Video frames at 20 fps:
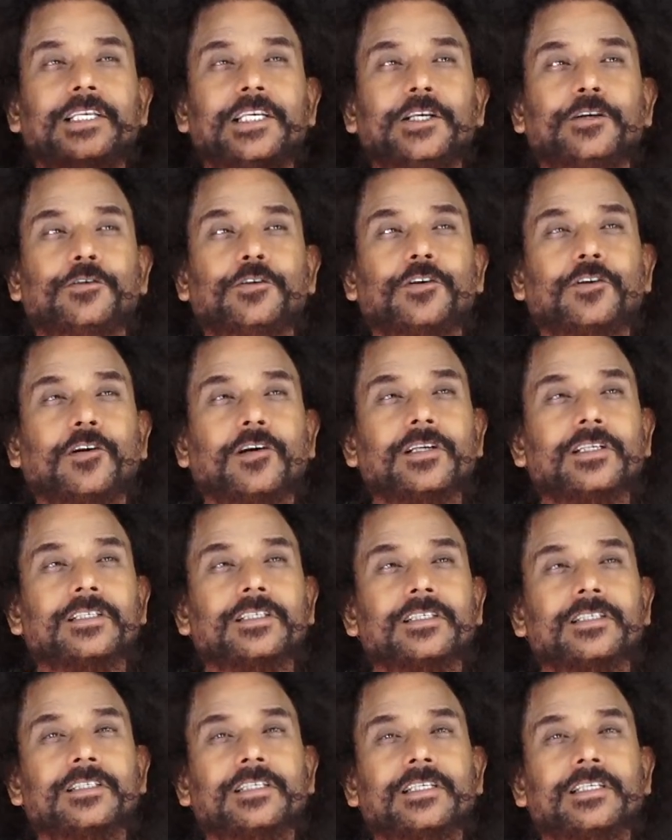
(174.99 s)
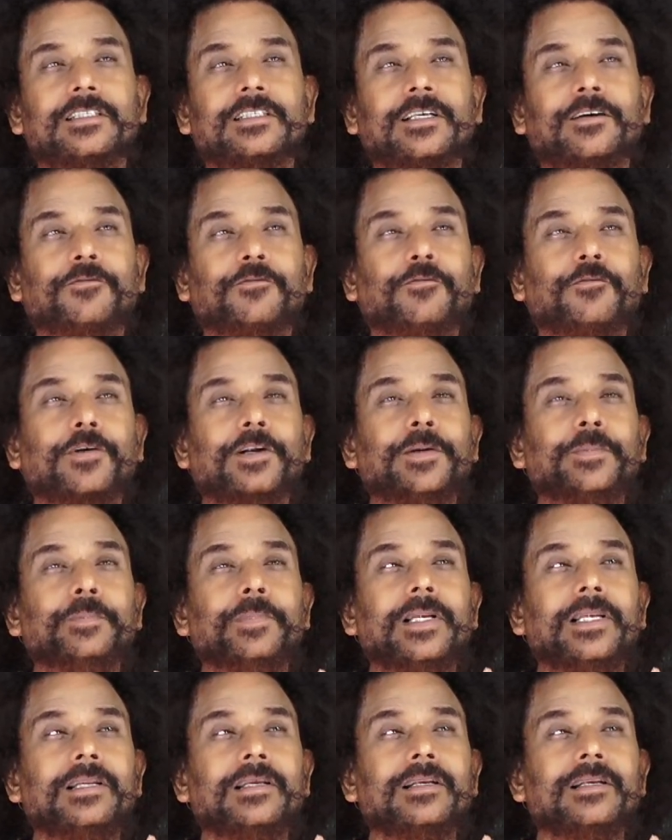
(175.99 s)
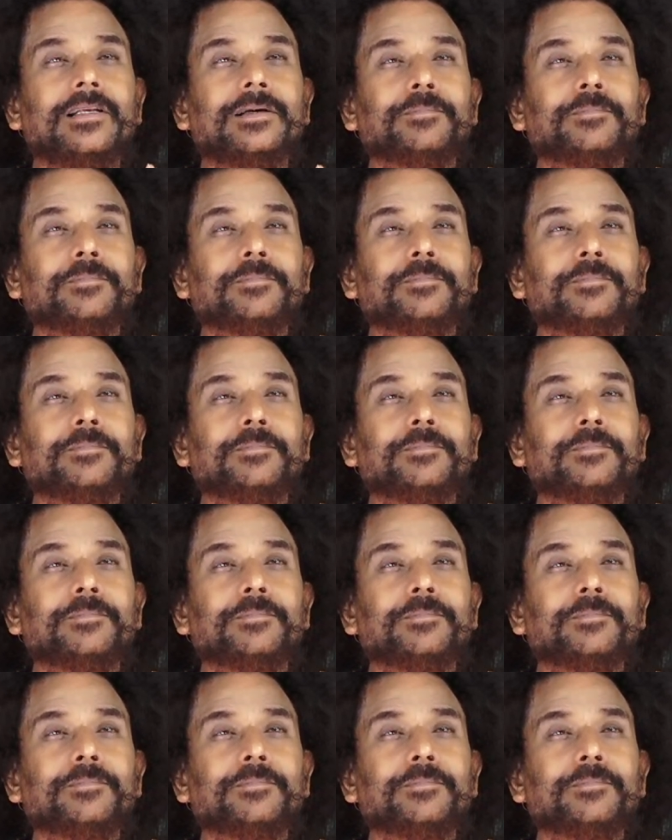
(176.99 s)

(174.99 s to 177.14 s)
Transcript: ego consciousness of 1 million